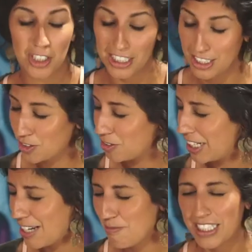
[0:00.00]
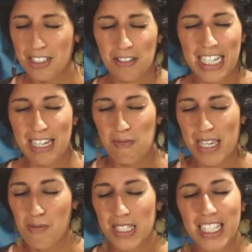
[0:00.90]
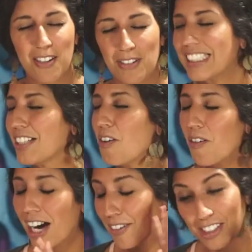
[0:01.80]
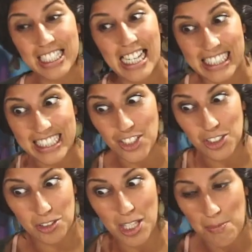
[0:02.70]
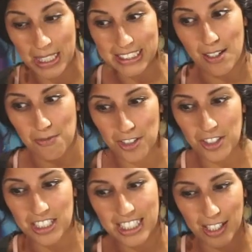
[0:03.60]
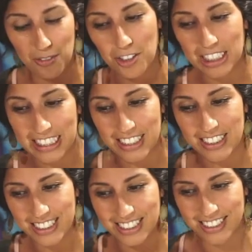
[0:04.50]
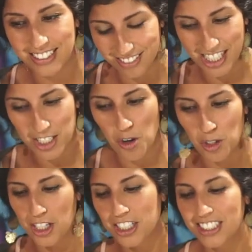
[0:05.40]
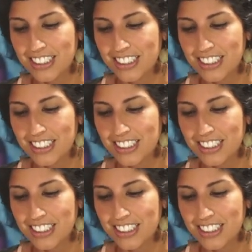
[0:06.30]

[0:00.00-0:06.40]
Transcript: Don't hate me, but then I went to Hawaii for 9 years, so that makes up for the Californian, and I no longer